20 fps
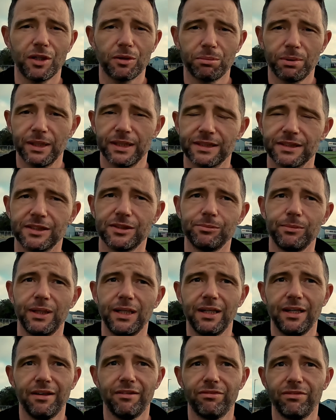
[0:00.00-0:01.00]
dark places in
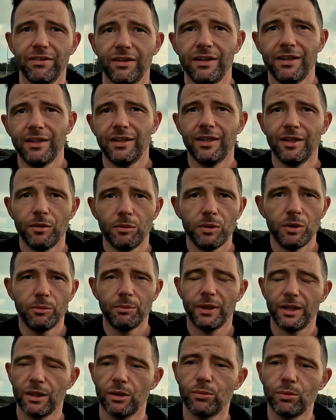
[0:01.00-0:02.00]
my life. No
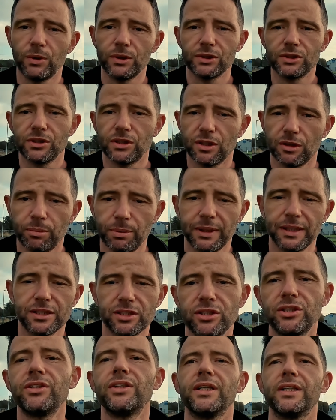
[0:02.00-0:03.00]
matter what sort of
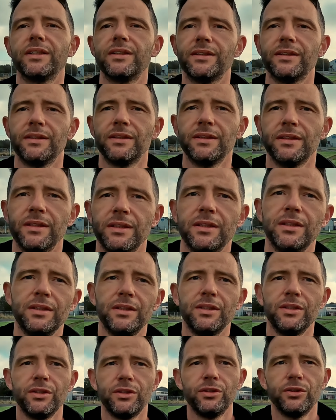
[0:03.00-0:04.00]
place you're in,
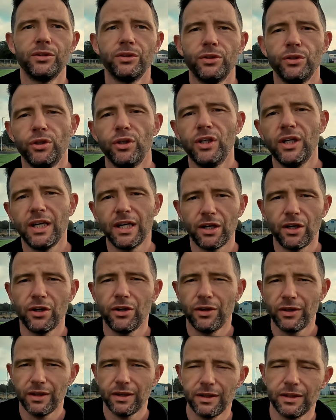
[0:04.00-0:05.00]
you can get
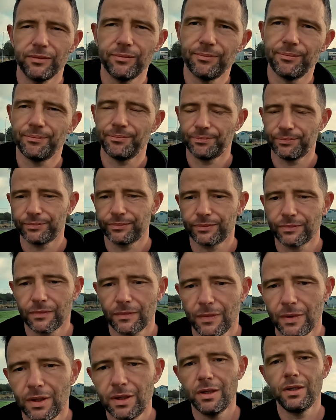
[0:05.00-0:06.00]
out of that.
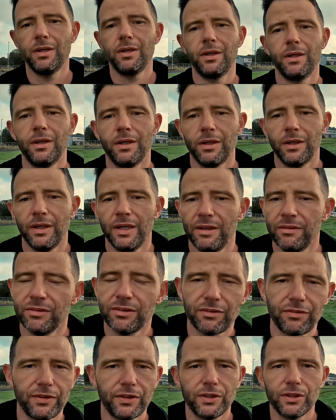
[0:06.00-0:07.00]

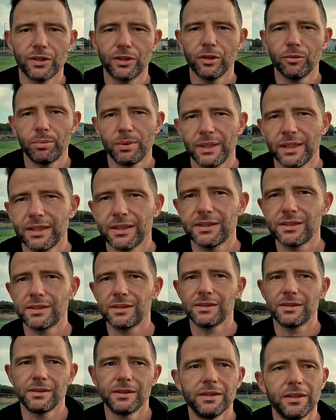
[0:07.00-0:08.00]
Even if you're in a good
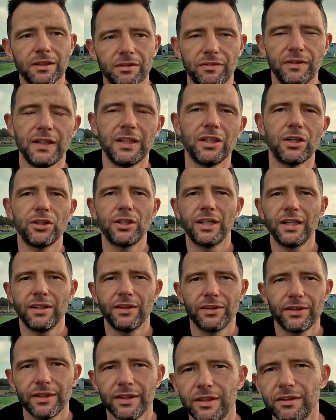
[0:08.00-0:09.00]
place, you're feeling
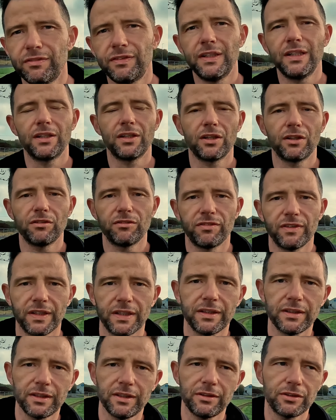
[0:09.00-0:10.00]
unhealthy, you're feeling
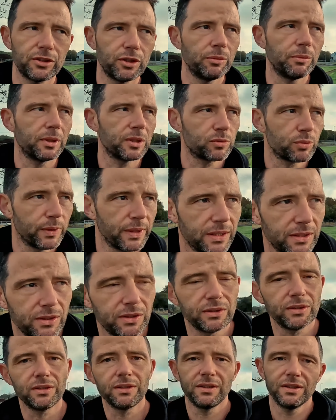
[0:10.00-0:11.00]
unfit, you're too much weight
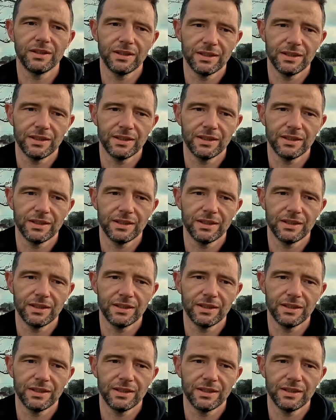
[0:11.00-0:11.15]
on,